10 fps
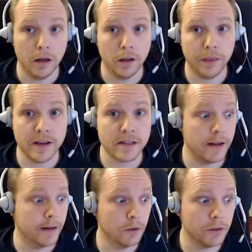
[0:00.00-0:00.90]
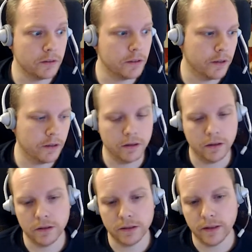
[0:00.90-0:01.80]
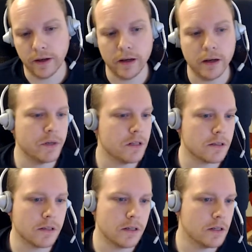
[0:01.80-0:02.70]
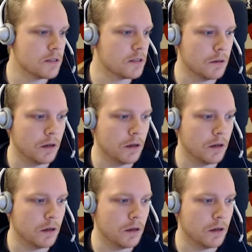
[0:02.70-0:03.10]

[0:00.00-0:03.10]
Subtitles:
things like authenticating against the AEM instance,